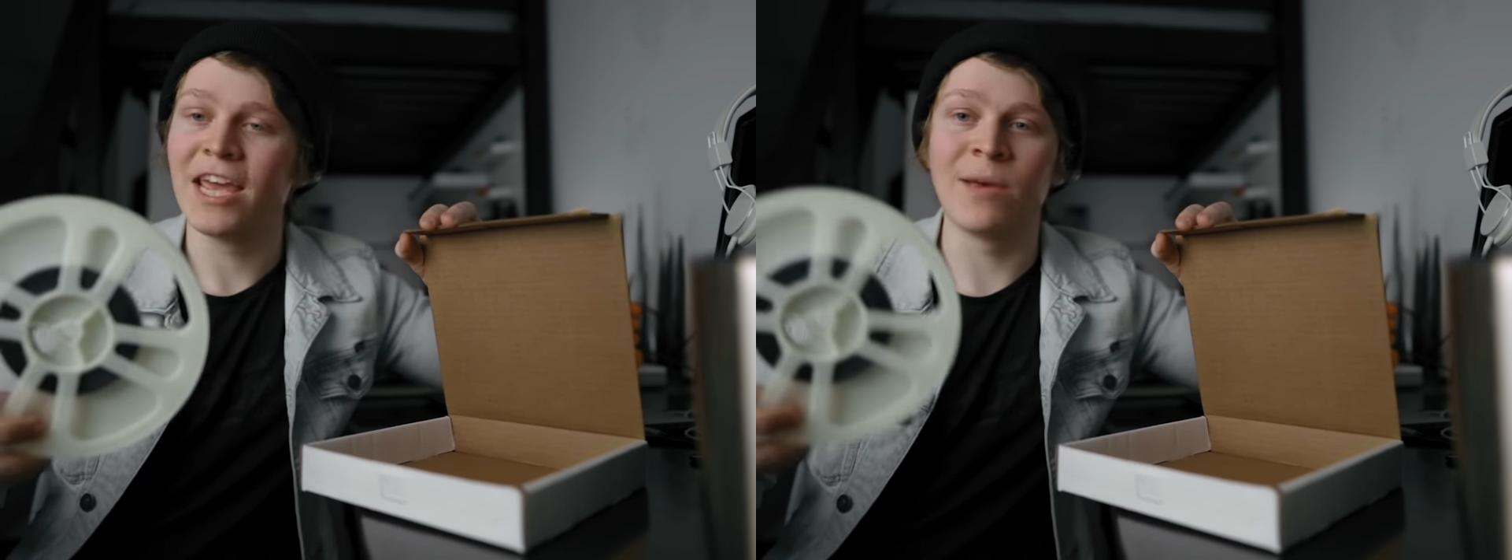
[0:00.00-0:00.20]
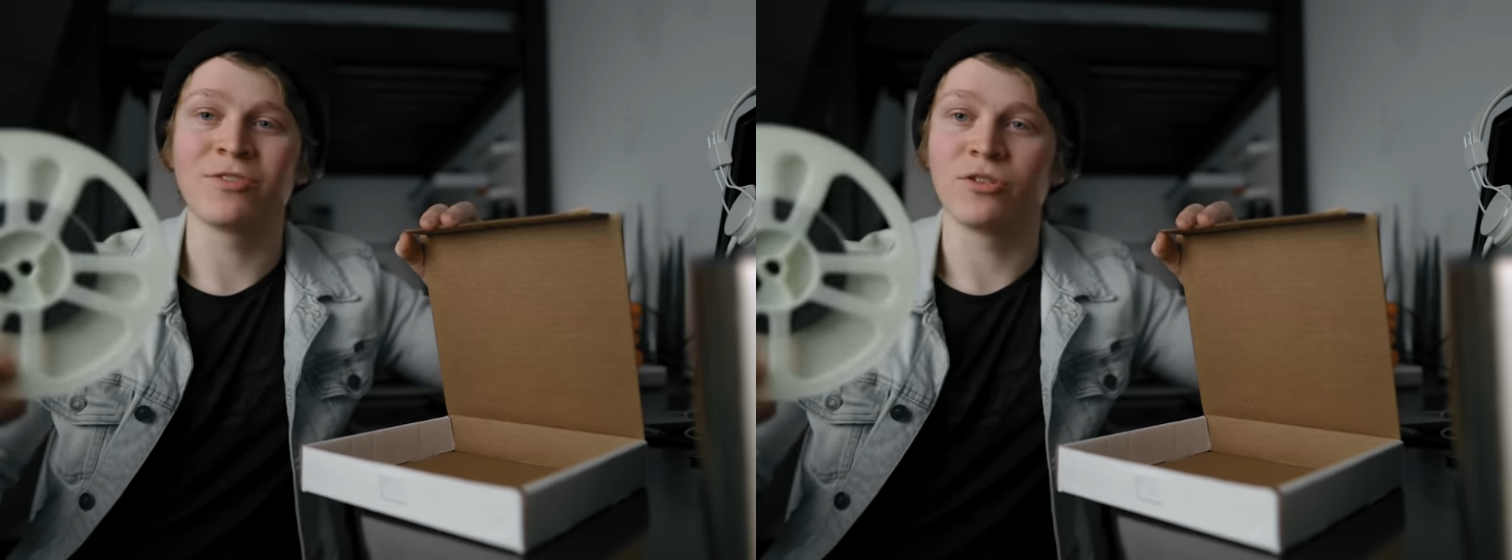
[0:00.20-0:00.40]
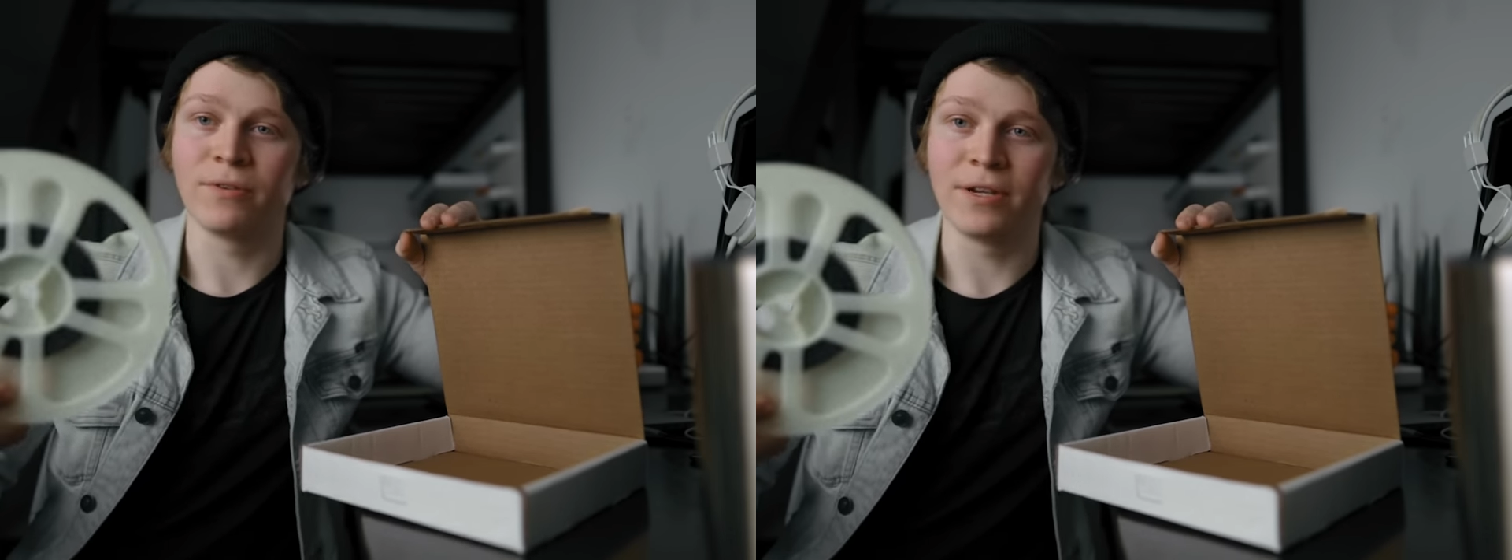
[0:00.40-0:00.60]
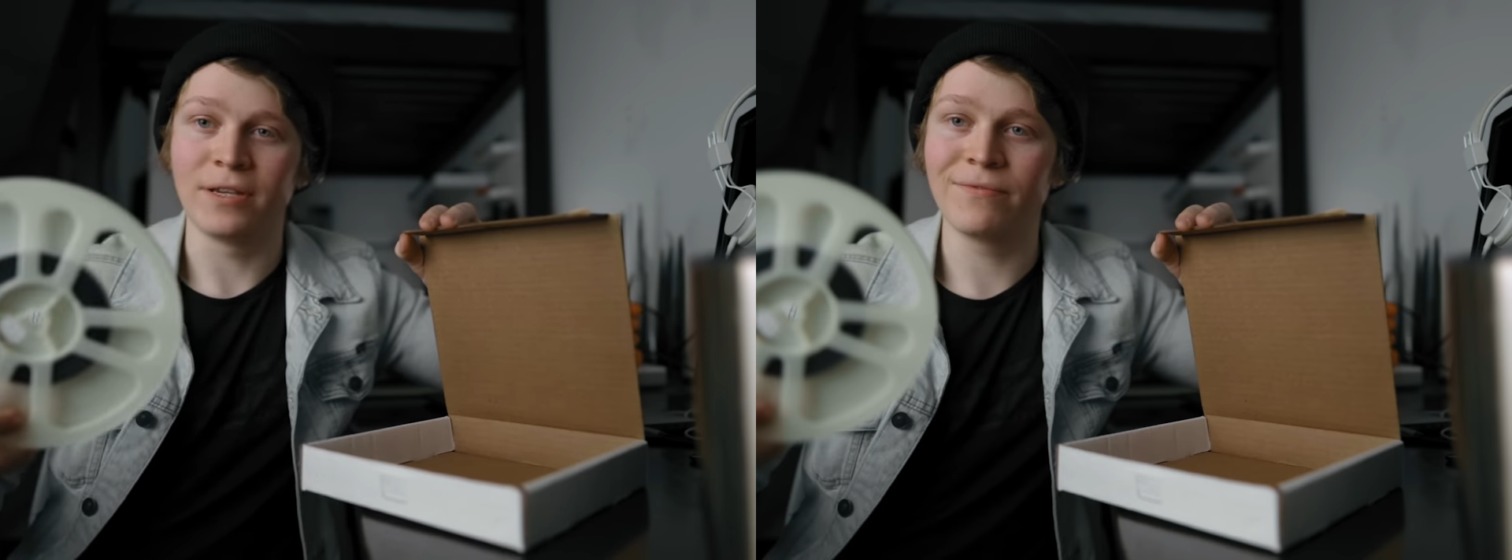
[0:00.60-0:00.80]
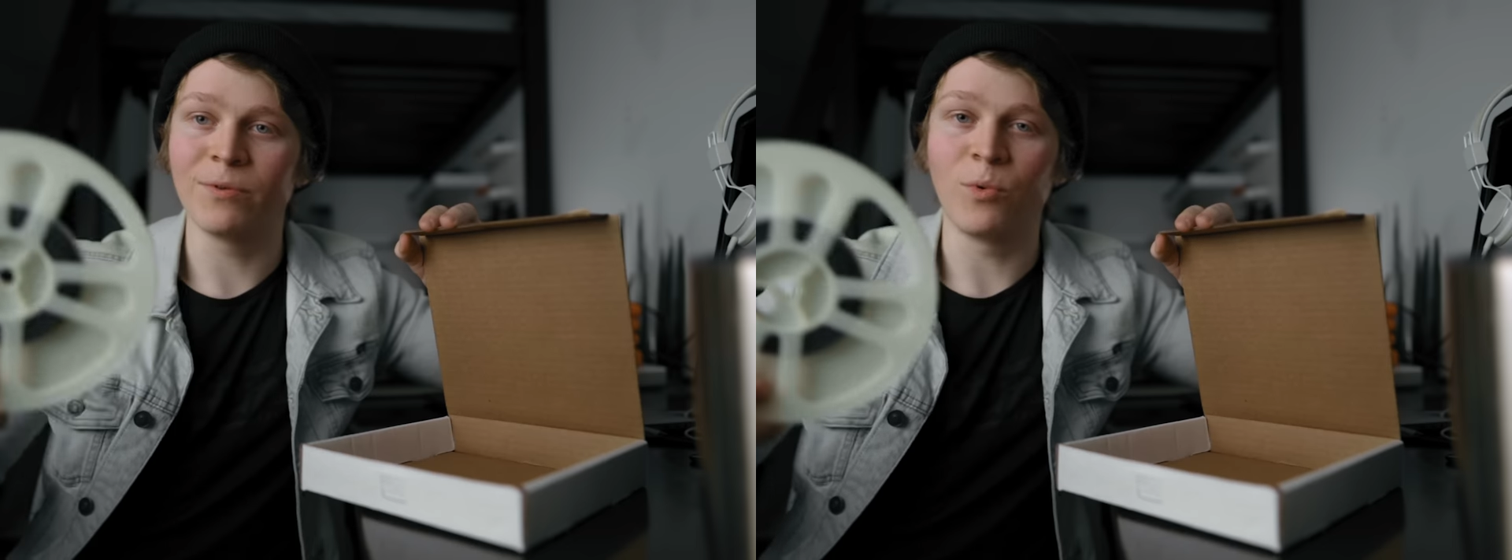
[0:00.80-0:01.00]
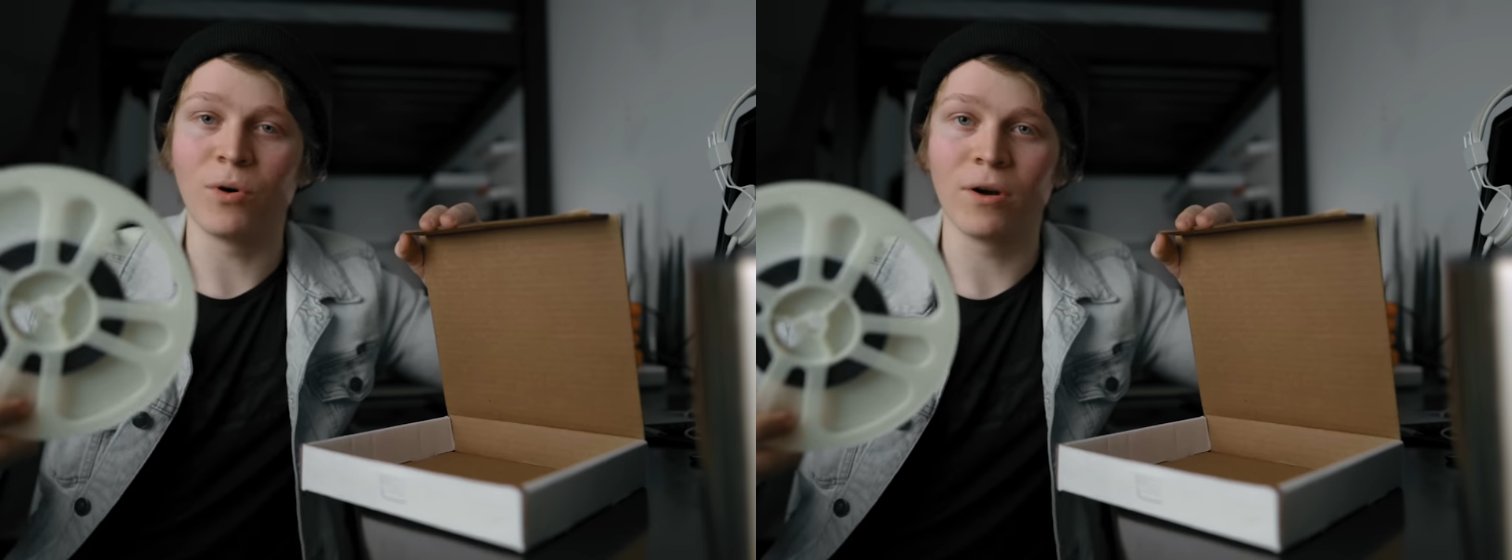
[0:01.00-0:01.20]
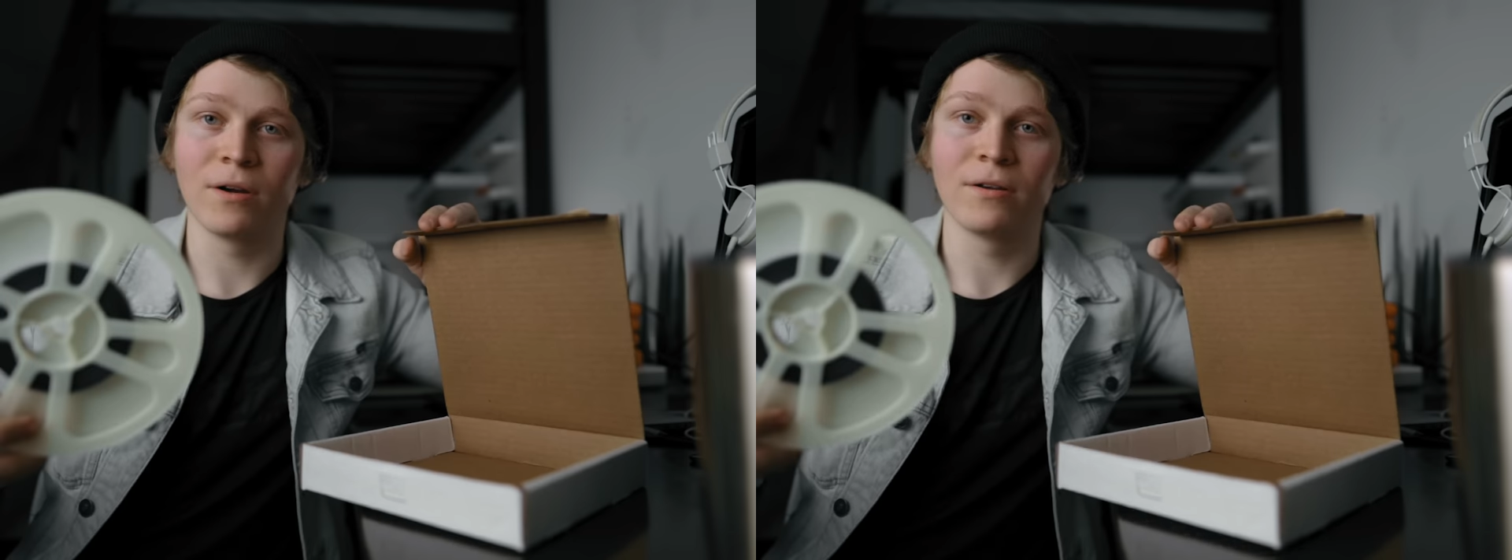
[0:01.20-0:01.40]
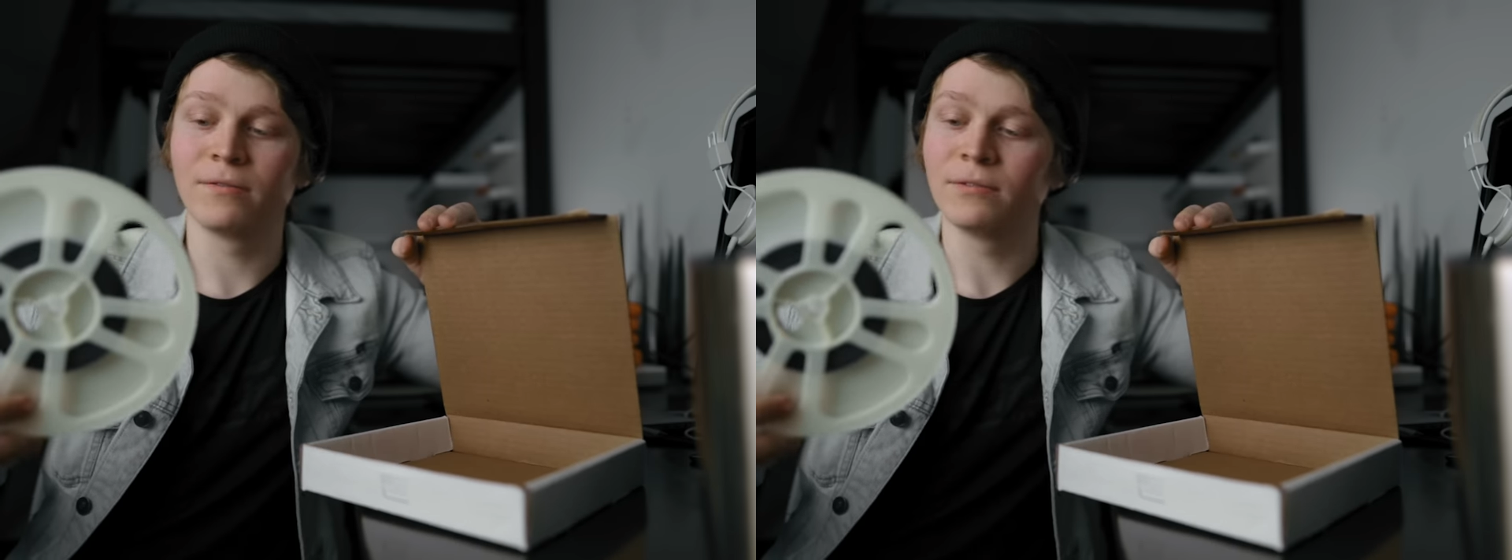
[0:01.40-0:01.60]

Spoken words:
hipstery, even more